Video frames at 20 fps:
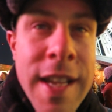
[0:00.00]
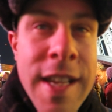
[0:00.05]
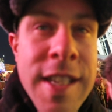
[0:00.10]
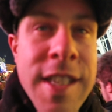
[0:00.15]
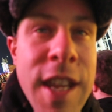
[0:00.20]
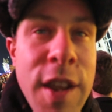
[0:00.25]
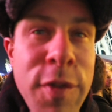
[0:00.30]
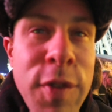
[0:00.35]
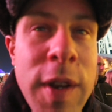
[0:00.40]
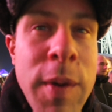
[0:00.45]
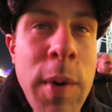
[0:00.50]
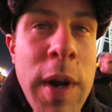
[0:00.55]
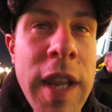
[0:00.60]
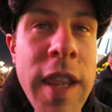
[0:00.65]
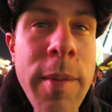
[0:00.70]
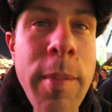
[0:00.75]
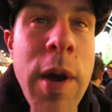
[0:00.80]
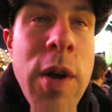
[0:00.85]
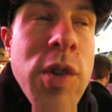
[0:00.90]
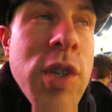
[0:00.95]
It's definitely one
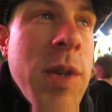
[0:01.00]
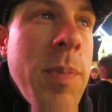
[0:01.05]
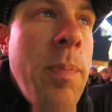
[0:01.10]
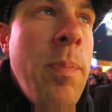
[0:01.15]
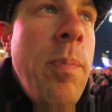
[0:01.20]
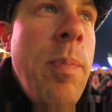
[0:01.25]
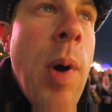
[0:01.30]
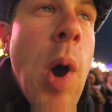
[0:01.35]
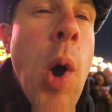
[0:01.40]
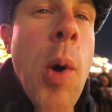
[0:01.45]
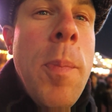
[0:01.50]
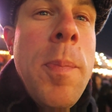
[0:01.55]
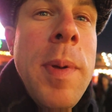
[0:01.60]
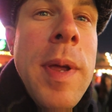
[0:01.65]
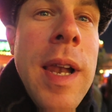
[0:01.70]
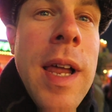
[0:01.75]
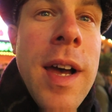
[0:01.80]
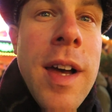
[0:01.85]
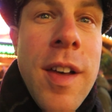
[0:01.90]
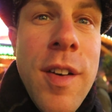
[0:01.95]
of the most
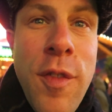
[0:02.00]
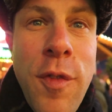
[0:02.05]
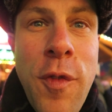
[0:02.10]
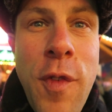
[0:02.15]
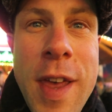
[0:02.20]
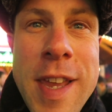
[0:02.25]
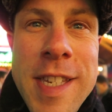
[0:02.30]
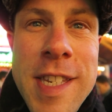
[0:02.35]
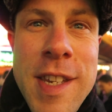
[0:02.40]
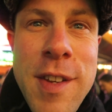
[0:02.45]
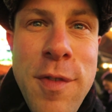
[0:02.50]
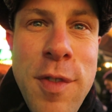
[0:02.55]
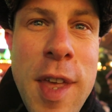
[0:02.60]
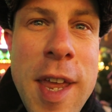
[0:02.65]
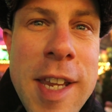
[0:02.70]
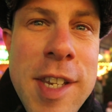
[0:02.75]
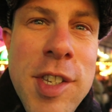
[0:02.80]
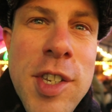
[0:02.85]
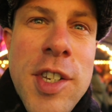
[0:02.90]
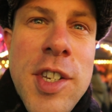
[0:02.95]
popular festive
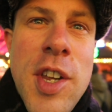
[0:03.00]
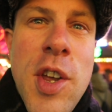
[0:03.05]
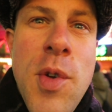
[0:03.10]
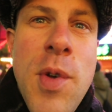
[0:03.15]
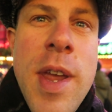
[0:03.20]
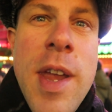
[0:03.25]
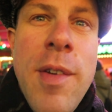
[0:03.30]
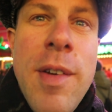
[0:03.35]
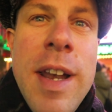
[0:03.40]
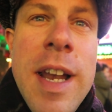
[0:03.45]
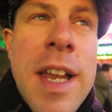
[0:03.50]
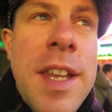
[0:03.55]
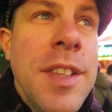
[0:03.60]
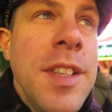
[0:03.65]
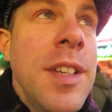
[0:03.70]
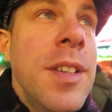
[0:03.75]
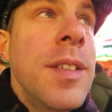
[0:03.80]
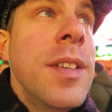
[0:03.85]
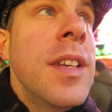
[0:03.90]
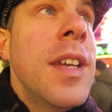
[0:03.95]
things to do here in
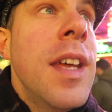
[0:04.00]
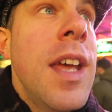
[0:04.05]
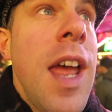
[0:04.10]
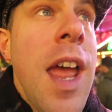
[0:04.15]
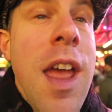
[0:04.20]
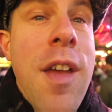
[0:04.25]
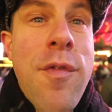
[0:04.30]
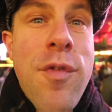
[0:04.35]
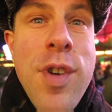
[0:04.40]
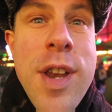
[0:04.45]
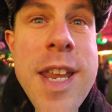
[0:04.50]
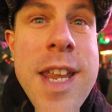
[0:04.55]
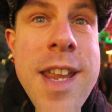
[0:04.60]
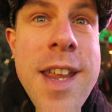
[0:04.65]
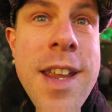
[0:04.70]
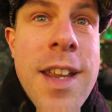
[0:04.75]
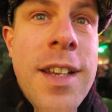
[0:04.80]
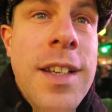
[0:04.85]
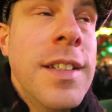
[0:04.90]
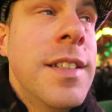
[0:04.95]
London every
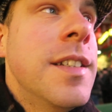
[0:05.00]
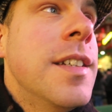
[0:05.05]
year.